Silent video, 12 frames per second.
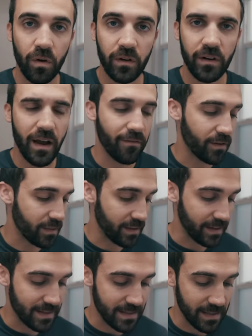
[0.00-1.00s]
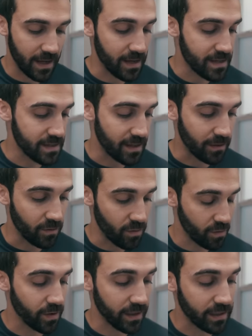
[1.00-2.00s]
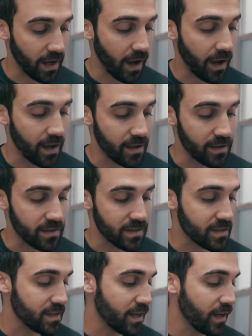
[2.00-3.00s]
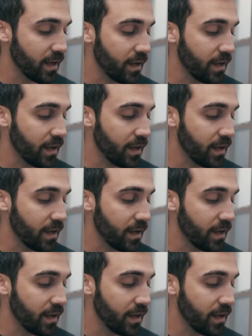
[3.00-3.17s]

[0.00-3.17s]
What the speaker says: order. Everything is nice and organized.